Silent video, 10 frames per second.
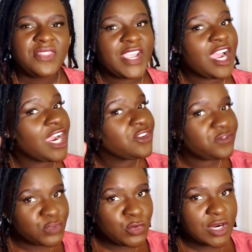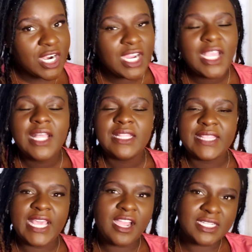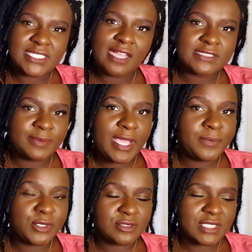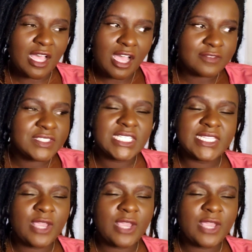There are 4 that are talked about most often,